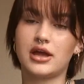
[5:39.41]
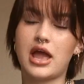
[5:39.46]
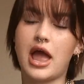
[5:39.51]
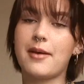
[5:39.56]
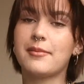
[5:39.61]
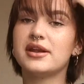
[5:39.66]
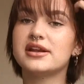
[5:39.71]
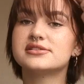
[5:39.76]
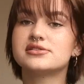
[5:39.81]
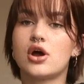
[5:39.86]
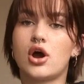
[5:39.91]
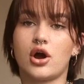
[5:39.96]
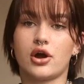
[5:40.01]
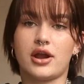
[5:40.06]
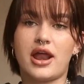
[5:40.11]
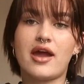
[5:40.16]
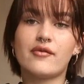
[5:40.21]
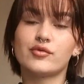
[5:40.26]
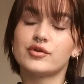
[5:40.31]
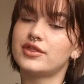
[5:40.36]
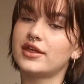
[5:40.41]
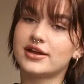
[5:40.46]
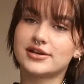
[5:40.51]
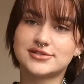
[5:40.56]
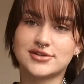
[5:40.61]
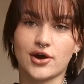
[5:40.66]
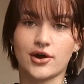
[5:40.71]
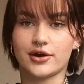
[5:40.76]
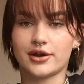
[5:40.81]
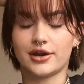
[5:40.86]
I mean, it's hard. Everything
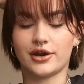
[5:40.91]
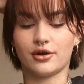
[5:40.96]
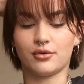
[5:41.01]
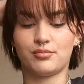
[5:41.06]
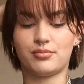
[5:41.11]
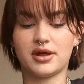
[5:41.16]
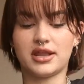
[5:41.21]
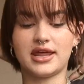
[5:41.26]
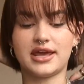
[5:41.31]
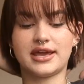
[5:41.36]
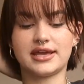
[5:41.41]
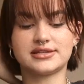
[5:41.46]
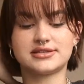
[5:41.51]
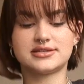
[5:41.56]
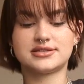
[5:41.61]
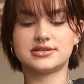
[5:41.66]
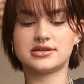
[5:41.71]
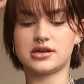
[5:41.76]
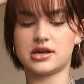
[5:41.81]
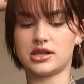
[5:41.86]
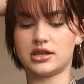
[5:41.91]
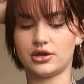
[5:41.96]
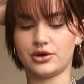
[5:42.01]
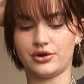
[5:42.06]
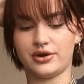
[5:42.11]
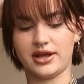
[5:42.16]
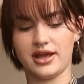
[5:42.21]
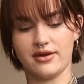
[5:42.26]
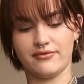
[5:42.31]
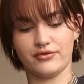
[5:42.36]
is hard here, but like it's a
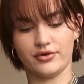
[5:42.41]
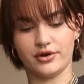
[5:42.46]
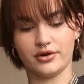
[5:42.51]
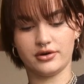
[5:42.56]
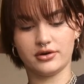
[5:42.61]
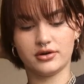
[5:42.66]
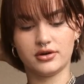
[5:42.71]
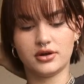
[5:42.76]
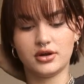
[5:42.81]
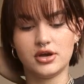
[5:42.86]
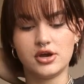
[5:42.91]
learning effort.